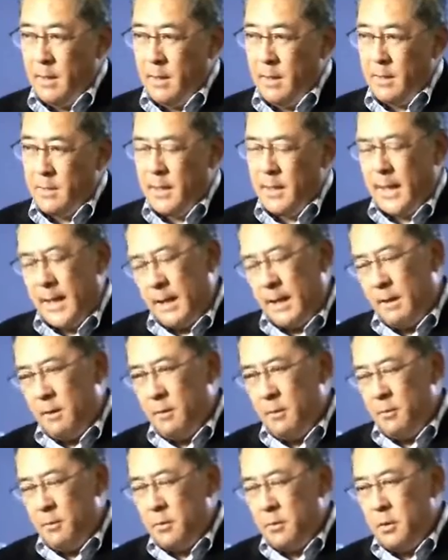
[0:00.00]
is
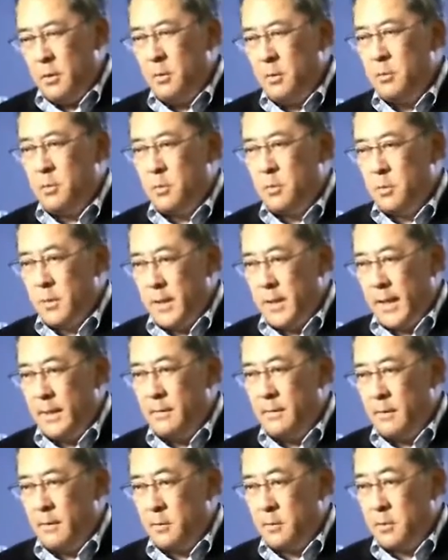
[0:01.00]
how do you
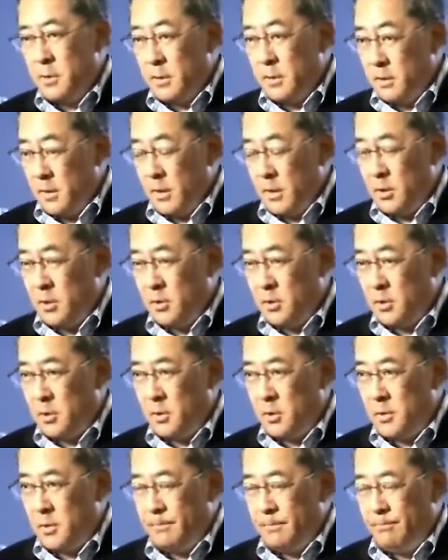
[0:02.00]
create those
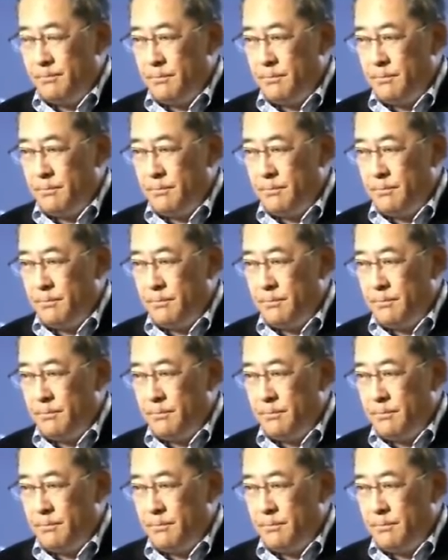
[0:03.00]
conditions?